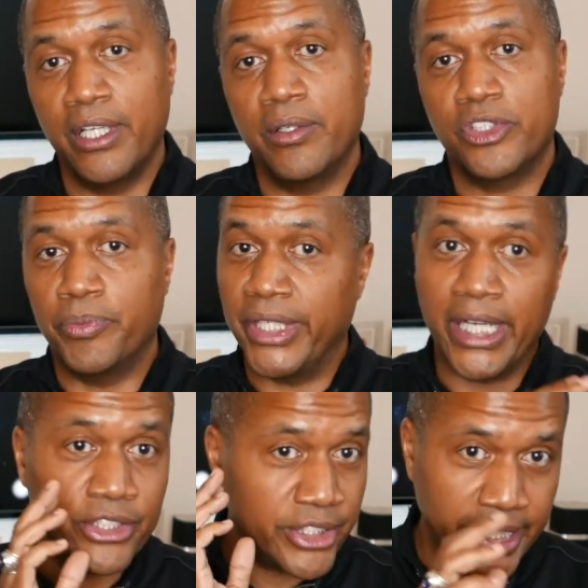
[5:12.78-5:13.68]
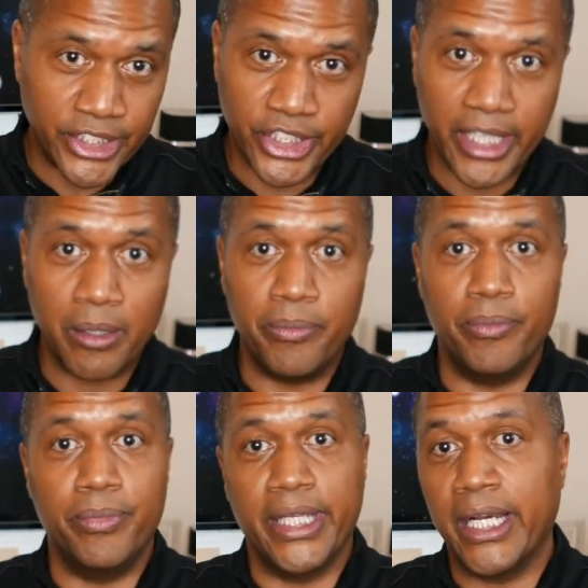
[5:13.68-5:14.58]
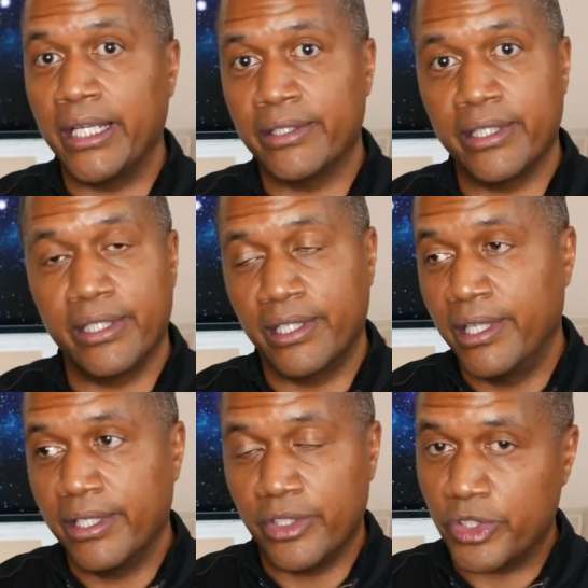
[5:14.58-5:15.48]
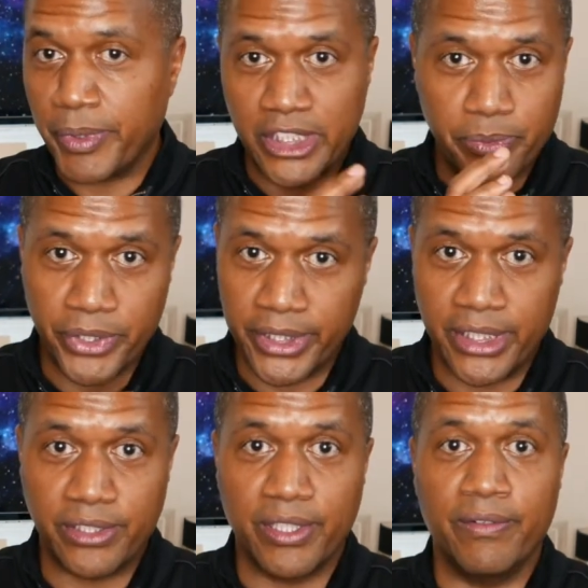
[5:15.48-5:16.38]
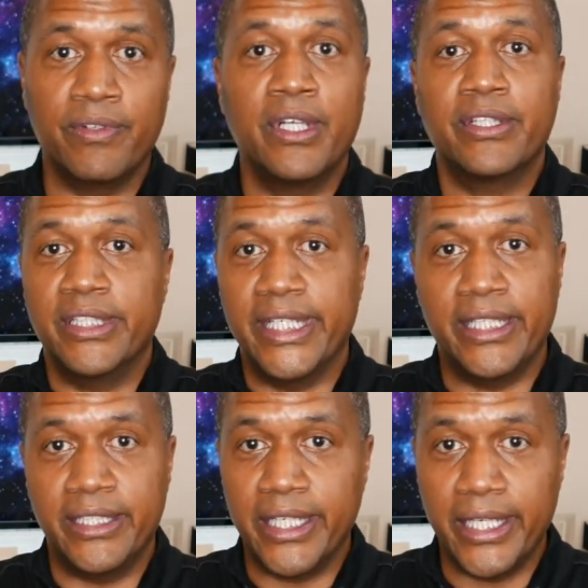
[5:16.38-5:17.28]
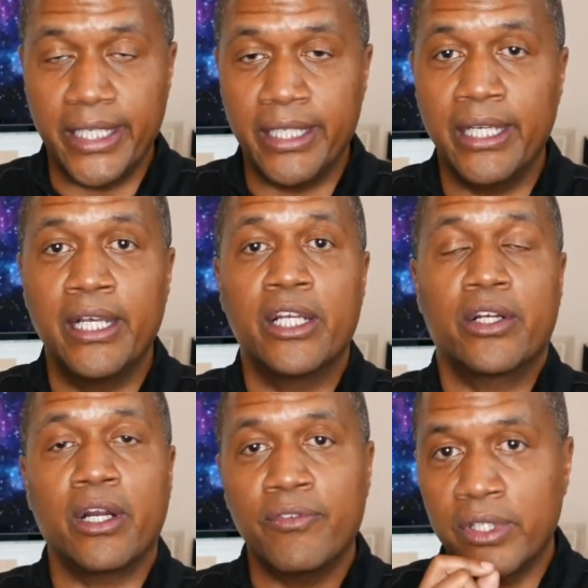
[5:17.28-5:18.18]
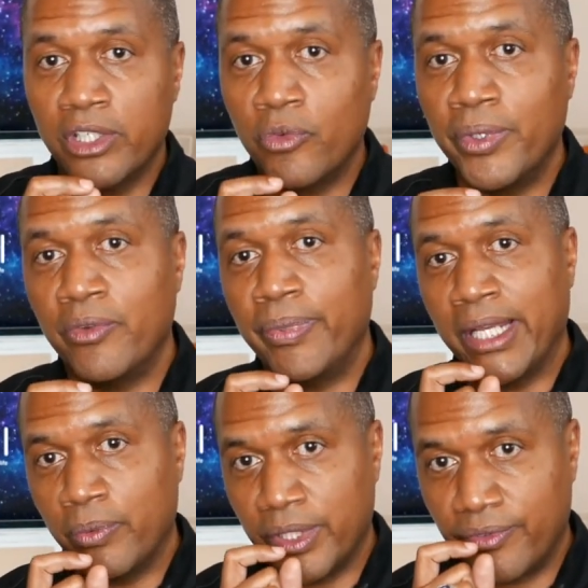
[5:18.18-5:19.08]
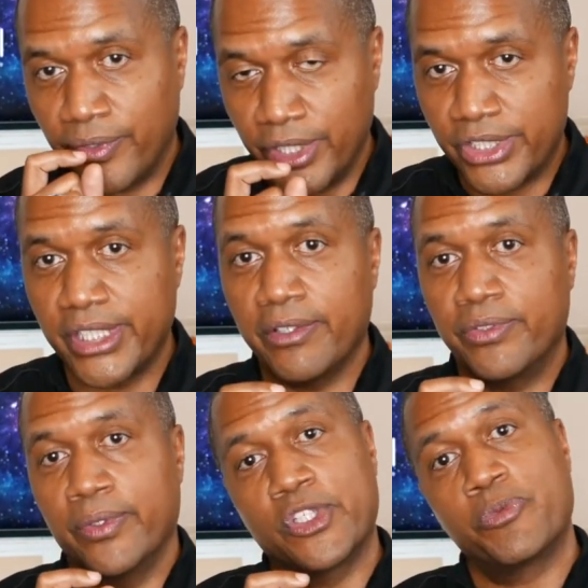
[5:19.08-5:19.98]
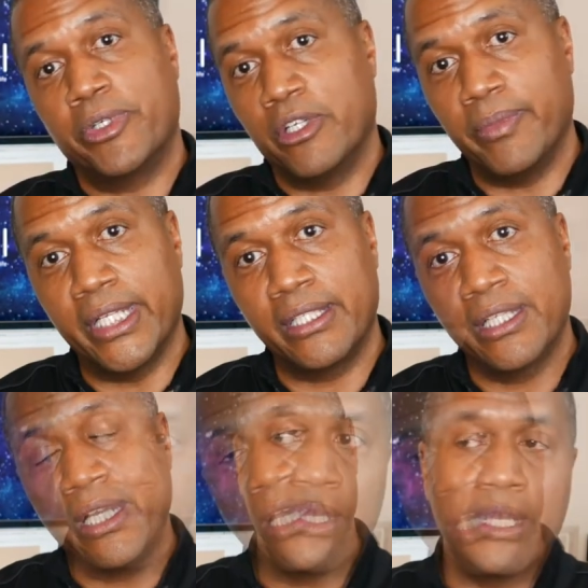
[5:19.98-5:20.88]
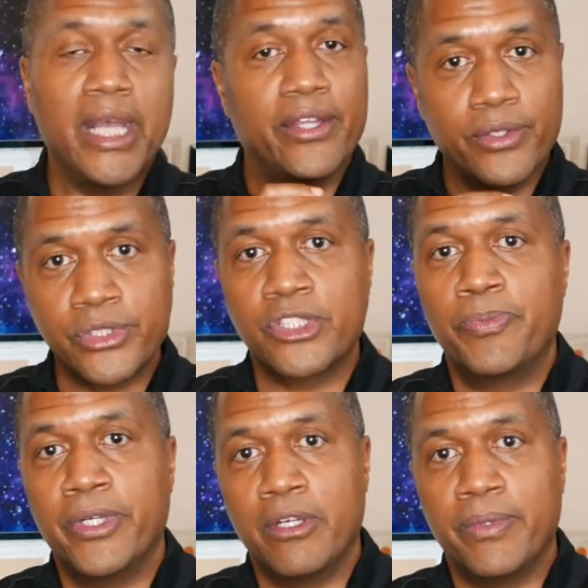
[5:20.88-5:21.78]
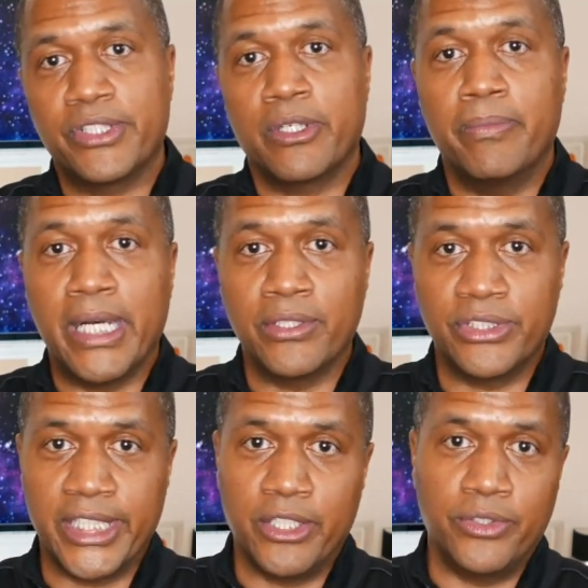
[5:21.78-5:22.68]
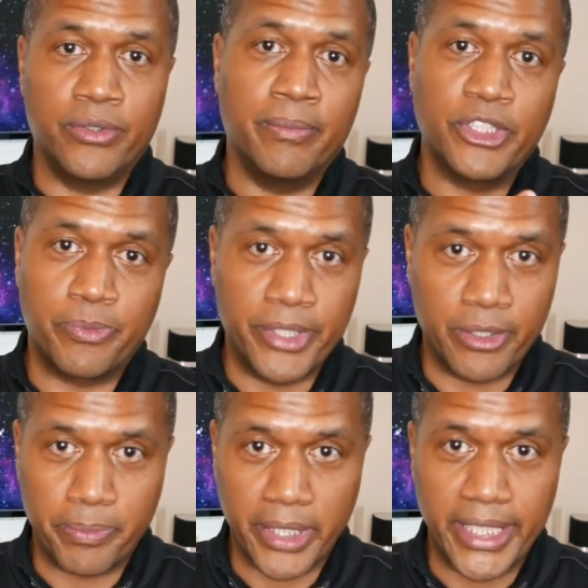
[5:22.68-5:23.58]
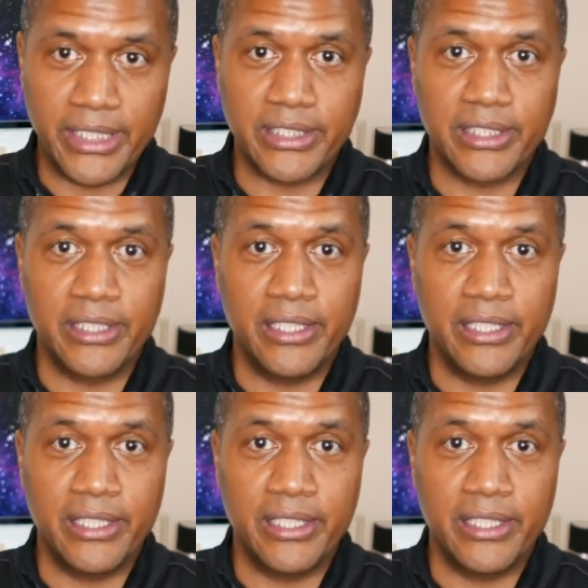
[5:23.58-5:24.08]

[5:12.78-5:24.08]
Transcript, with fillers: So beyond your day job, beyond the responsibilities of the day-to-day, carve a little bit of bandwidth for yourself to experiment. And those experiments are bound to take you to a much better place.